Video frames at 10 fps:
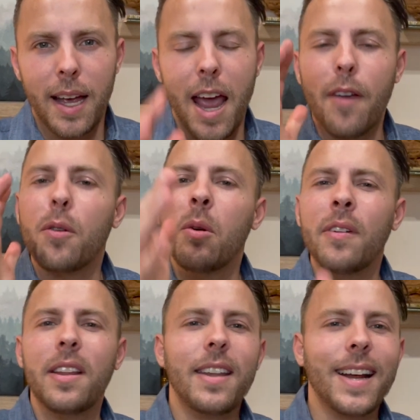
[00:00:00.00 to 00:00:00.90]
Hey, if you're
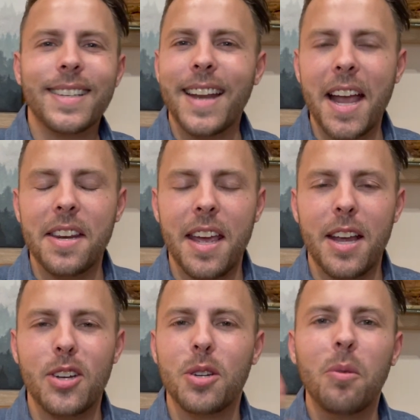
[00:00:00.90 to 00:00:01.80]
moving in the next 9
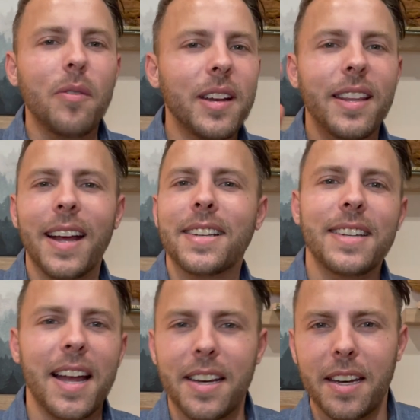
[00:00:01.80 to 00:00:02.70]
days, you're moving in the next
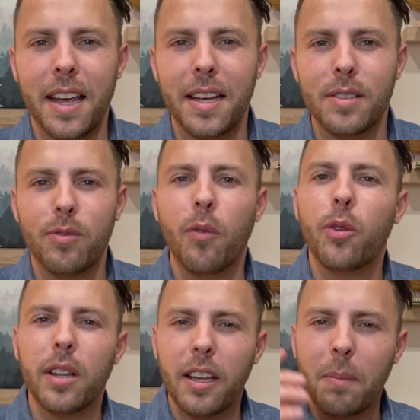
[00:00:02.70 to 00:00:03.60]
90 days, feel free
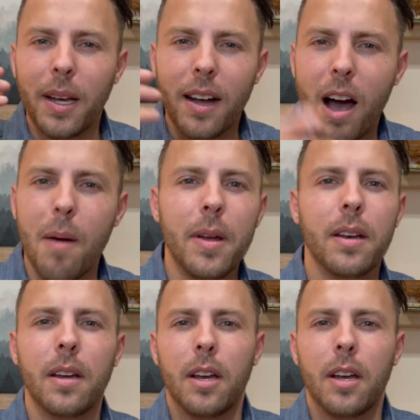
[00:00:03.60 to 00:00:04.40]
to leave me a comment.